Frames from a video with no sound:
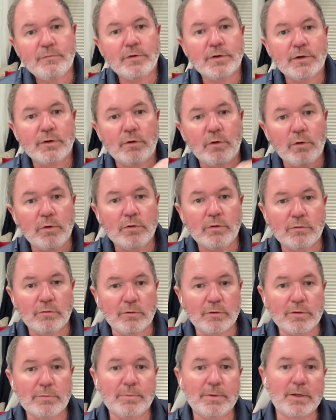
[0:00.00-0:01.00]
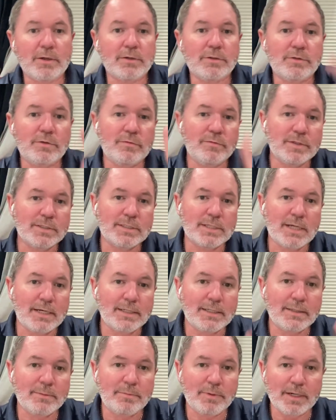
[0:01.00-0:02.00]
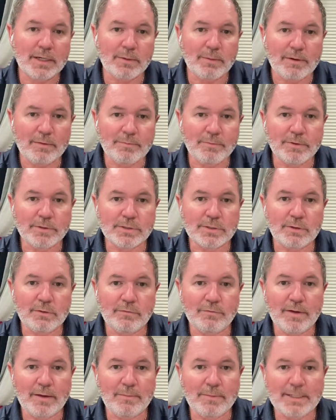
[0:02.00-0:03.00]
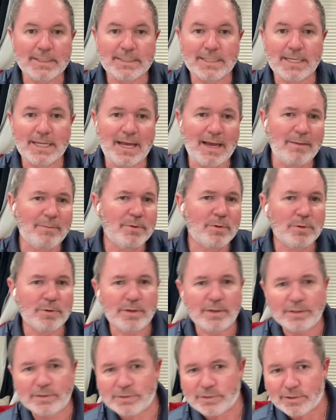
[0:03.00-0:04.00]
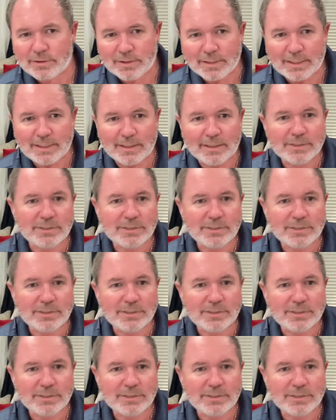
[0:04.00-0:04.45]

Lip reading: for your own growth because you decide to break away from your soul family and say, I'm going on a journey,